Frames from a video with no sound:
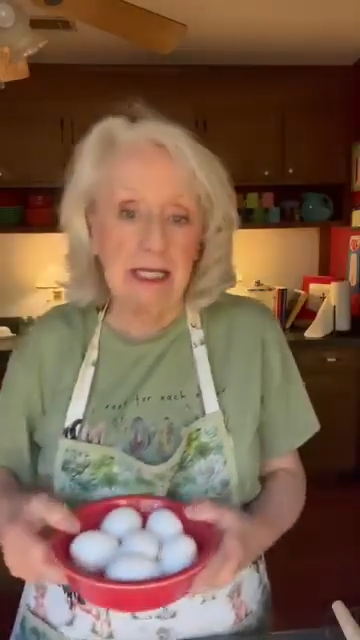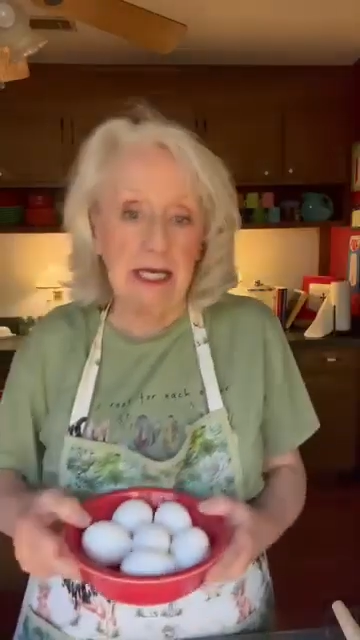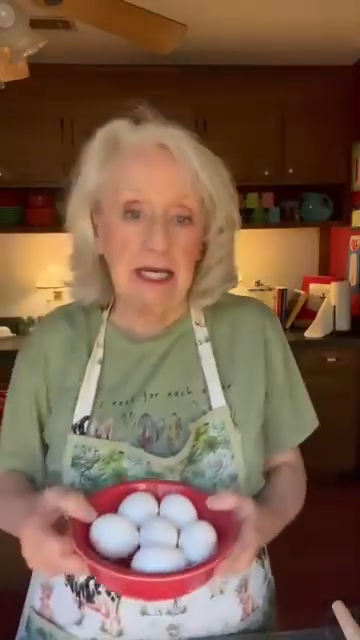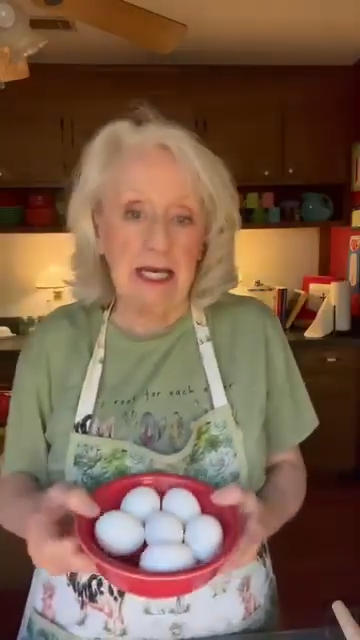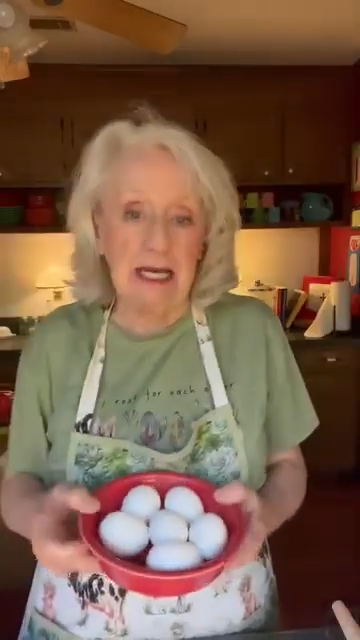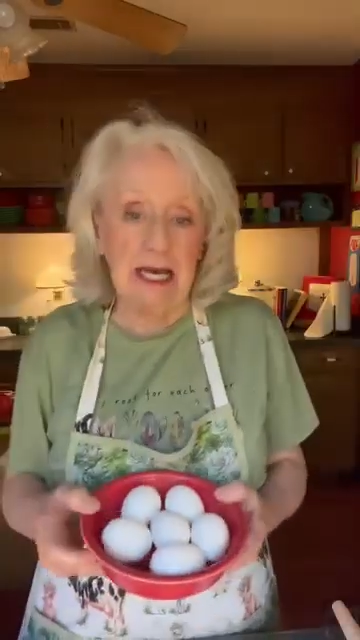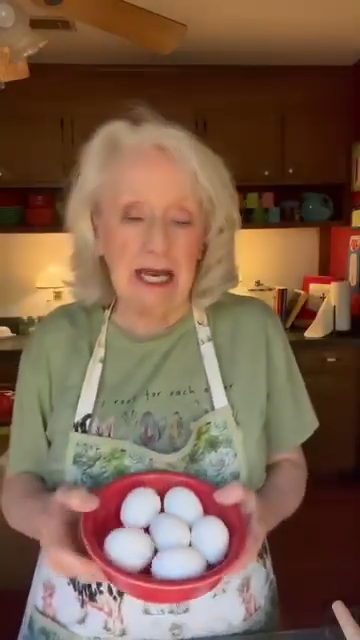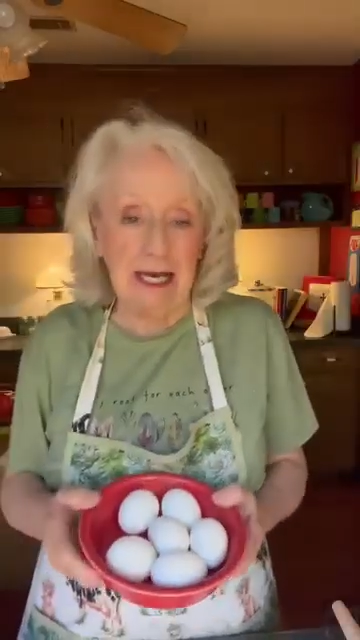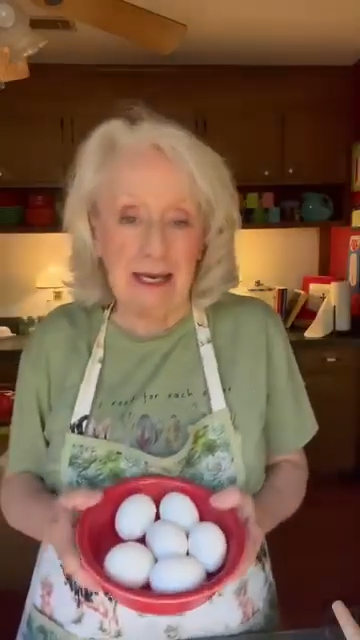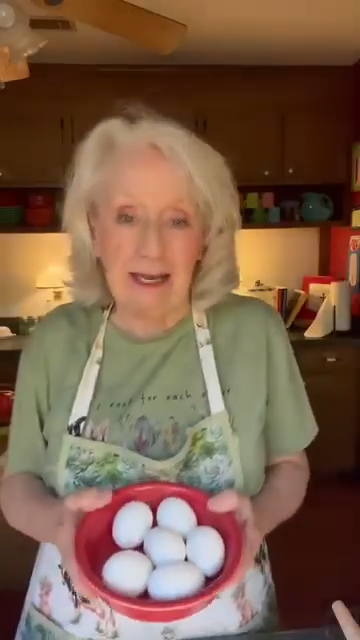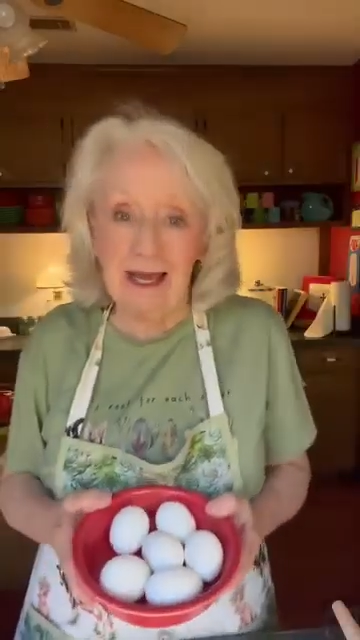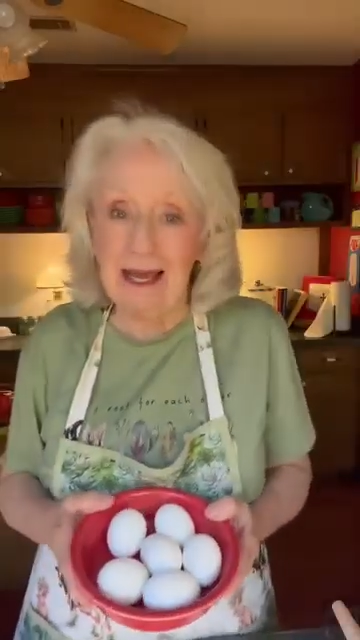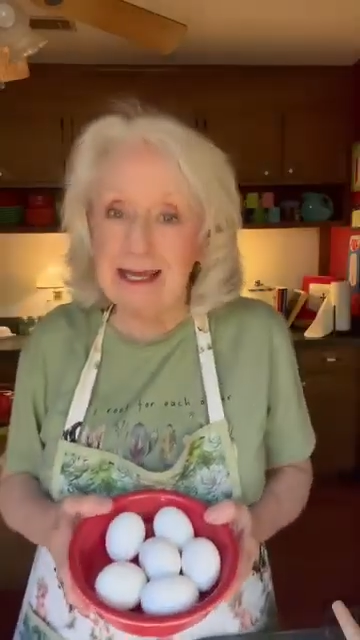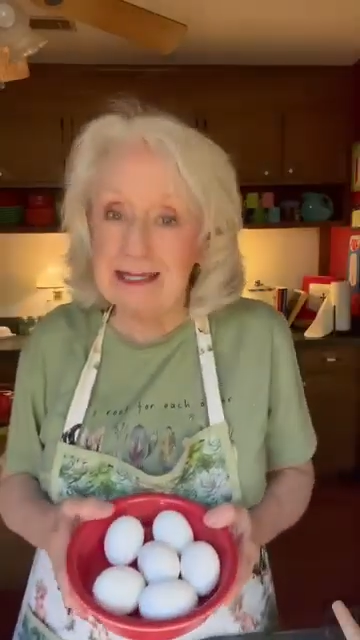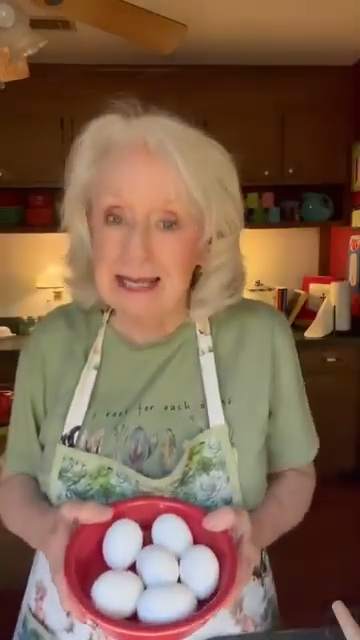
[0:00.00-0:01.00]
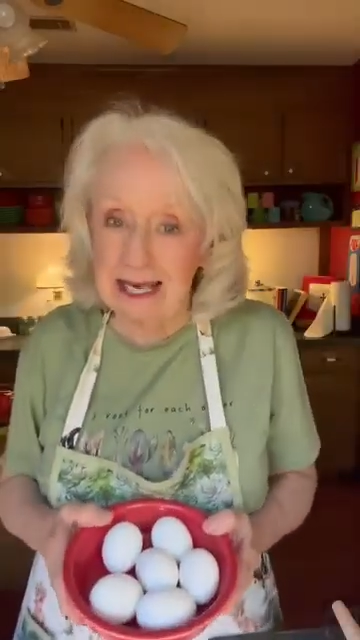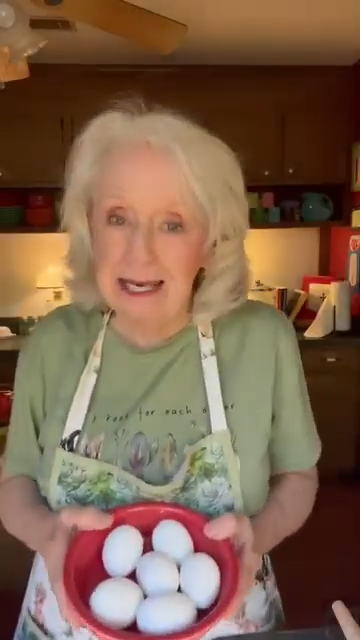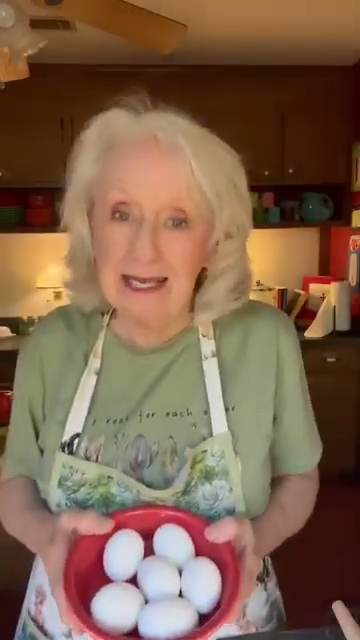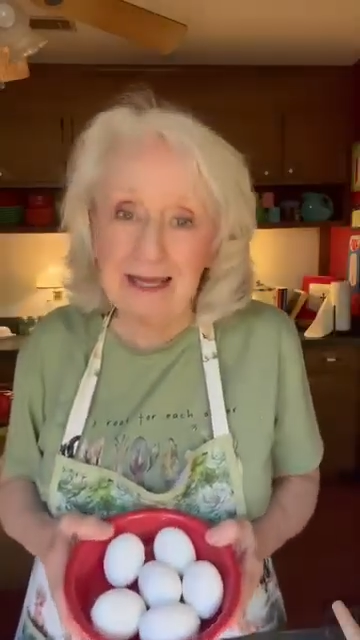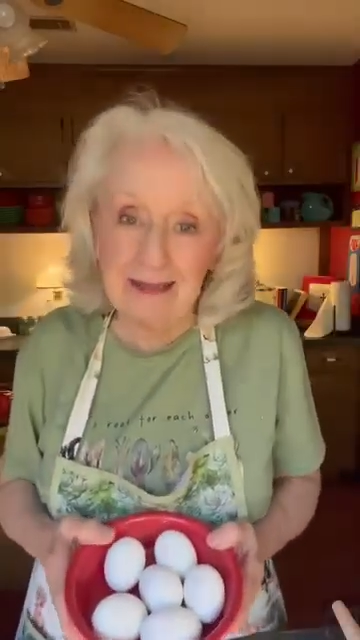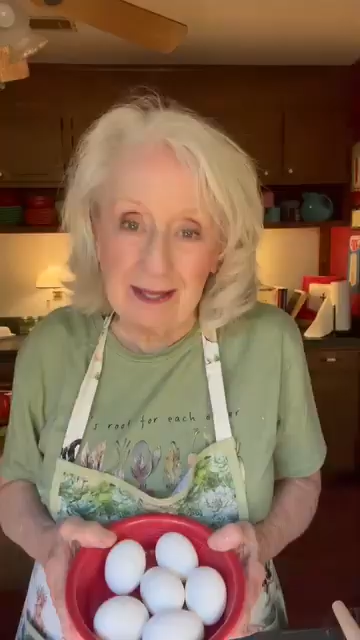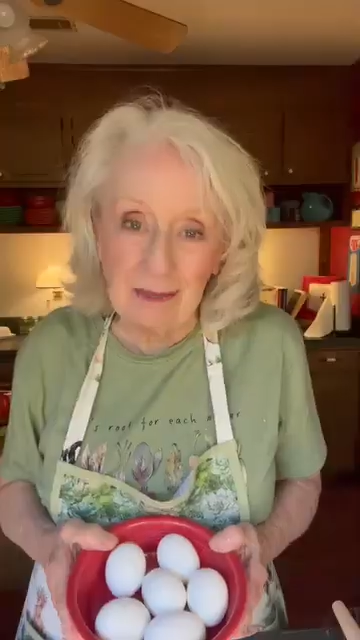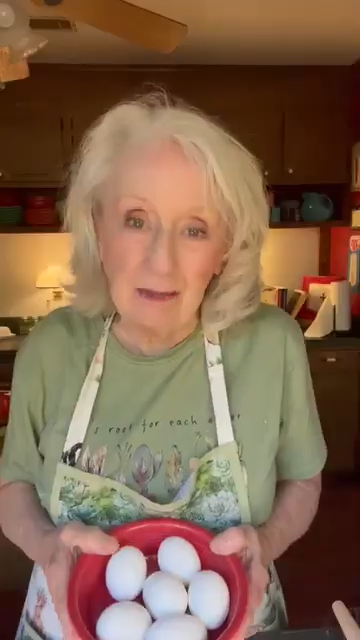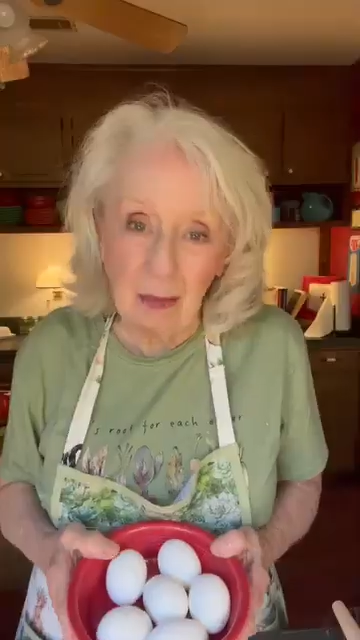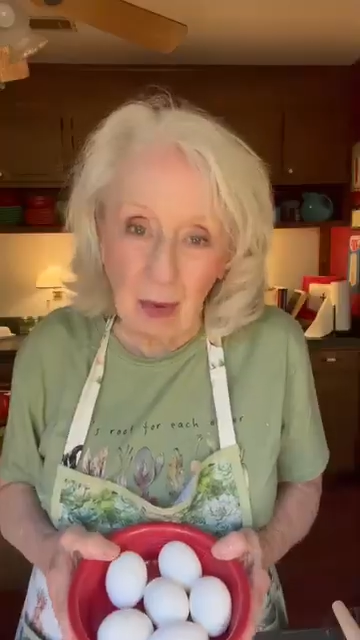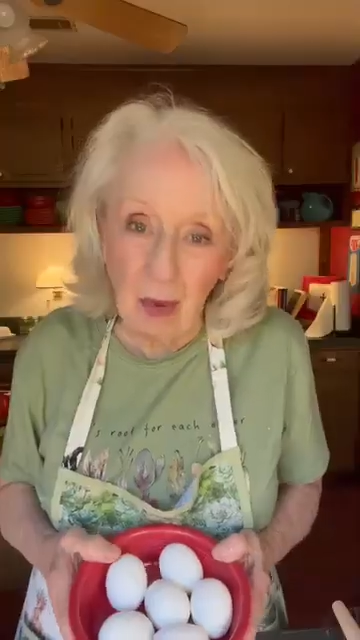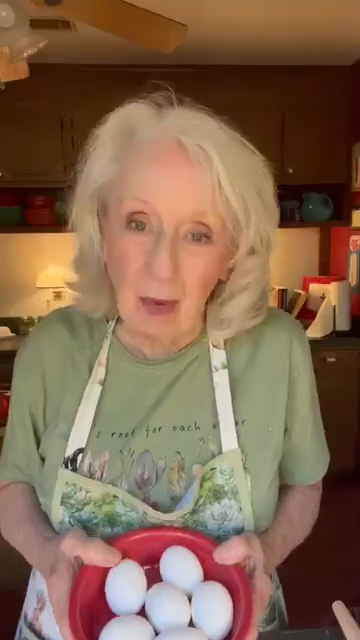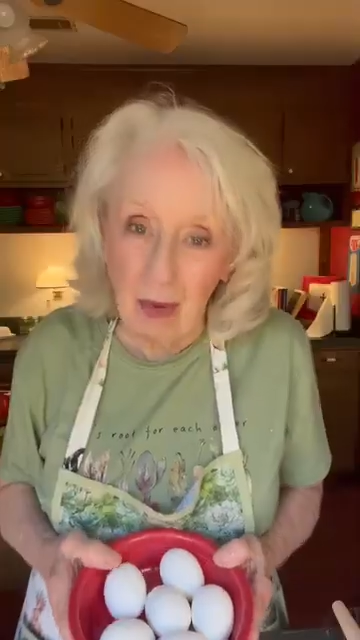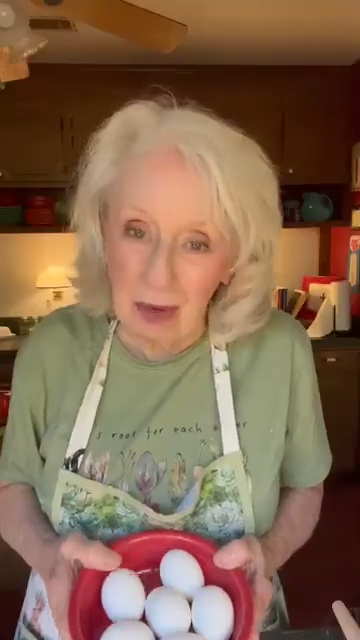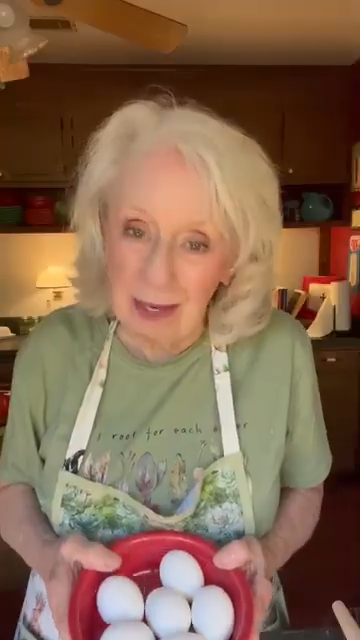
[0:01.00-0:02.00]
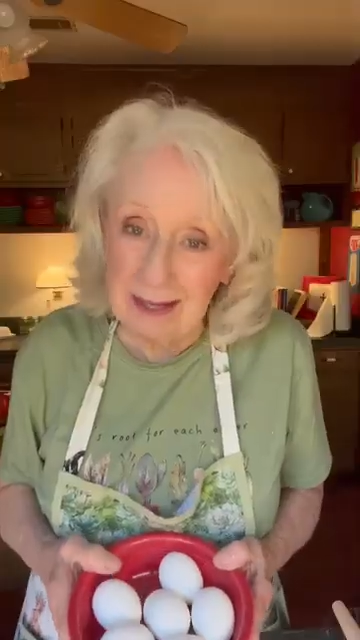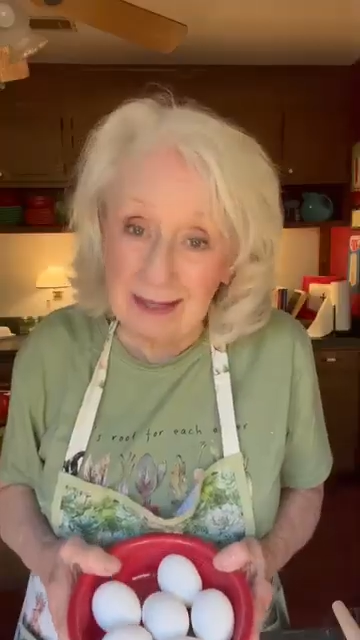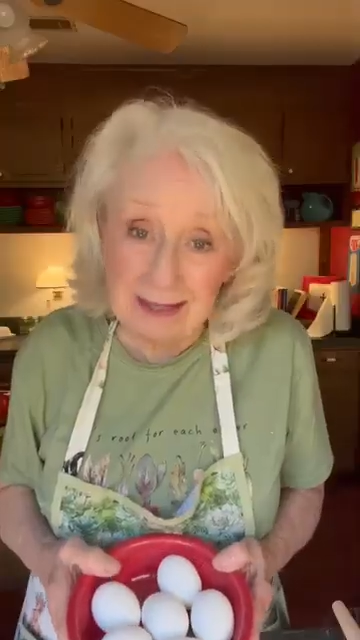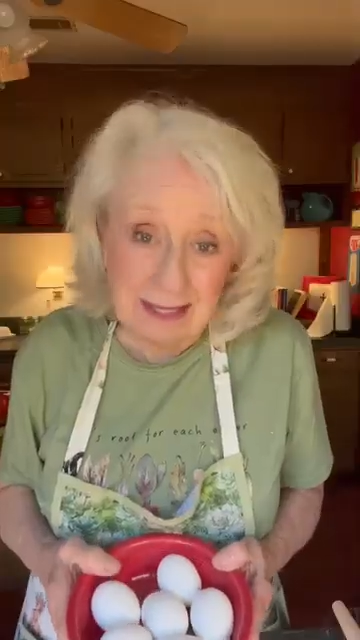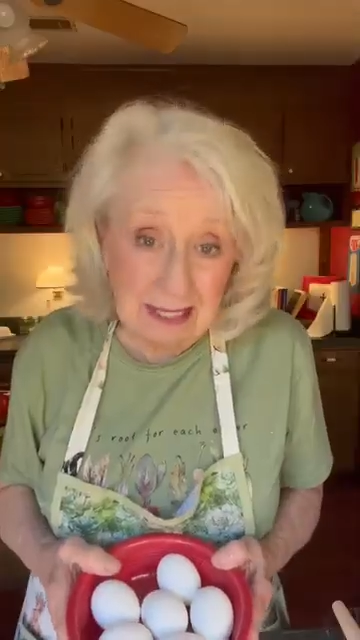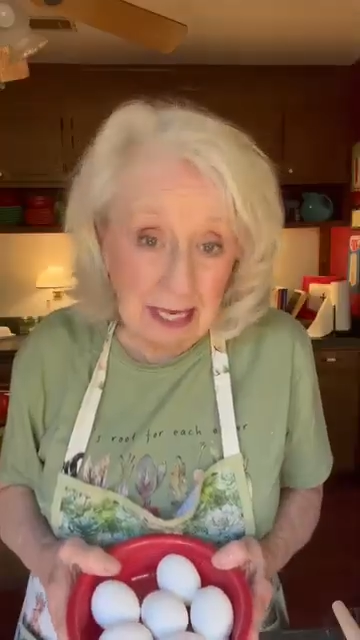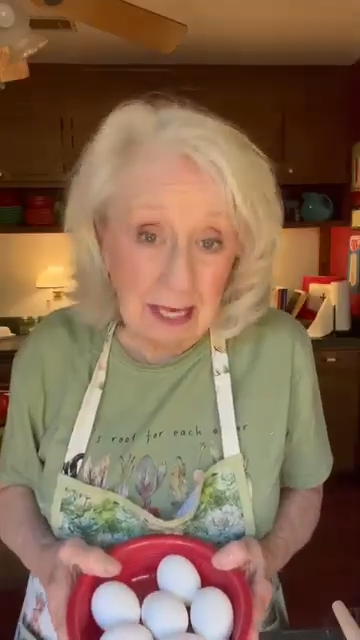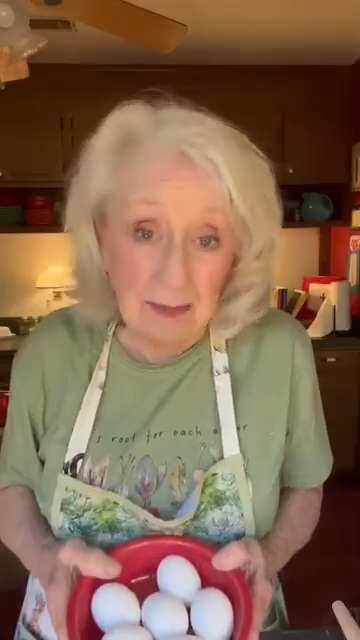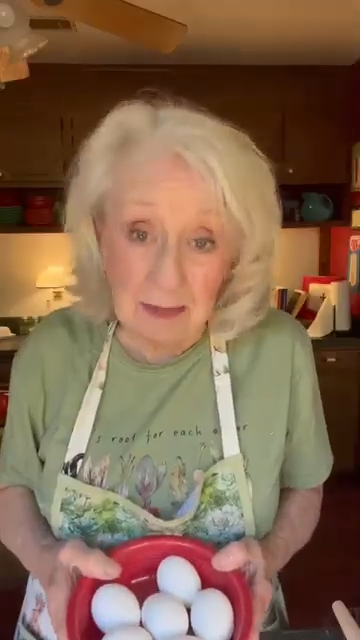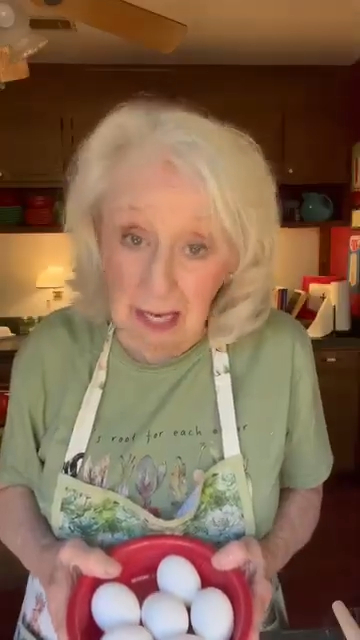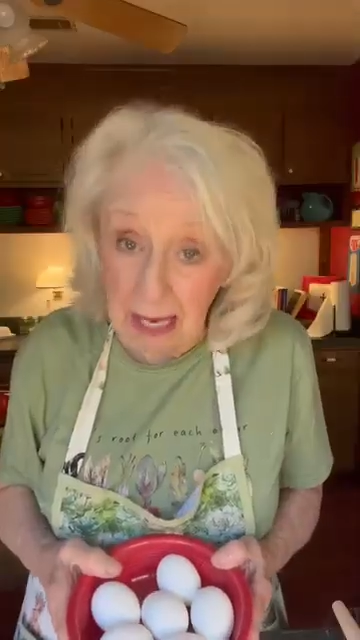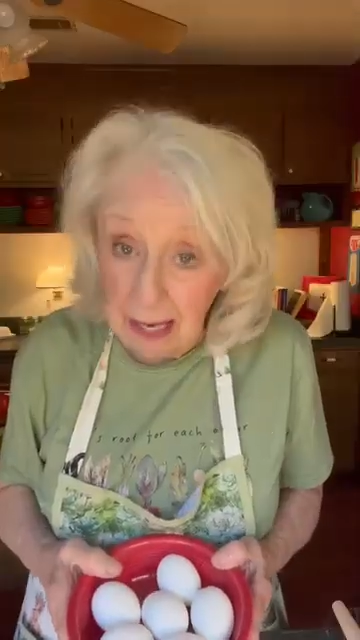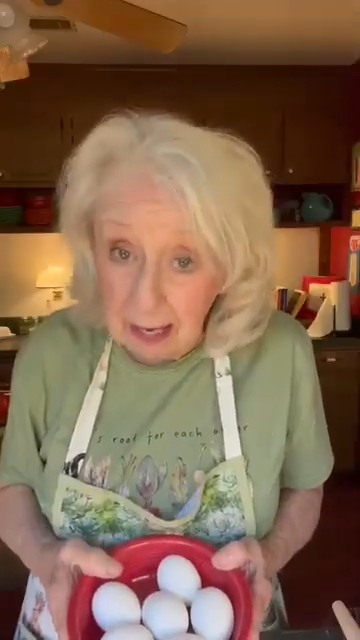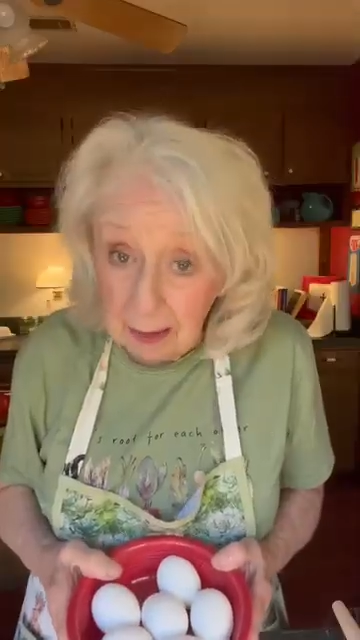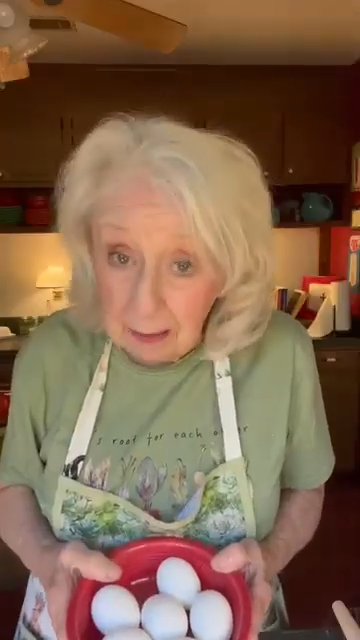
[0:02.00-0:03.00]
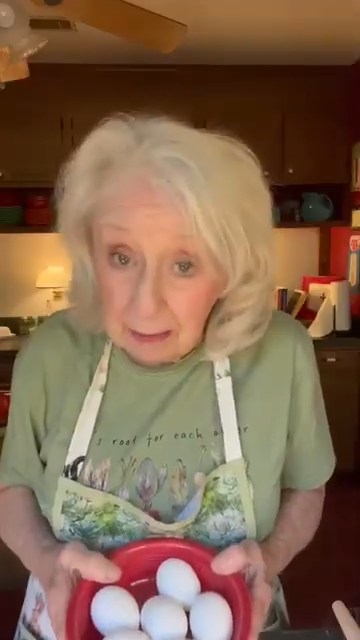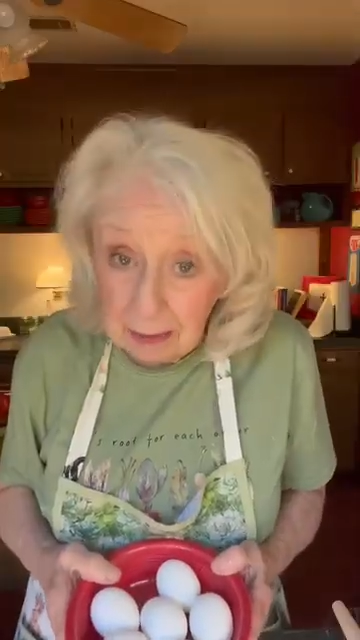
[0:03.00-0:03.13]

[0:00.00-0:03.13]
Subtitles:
in it. And yes, I let them boil at the same time.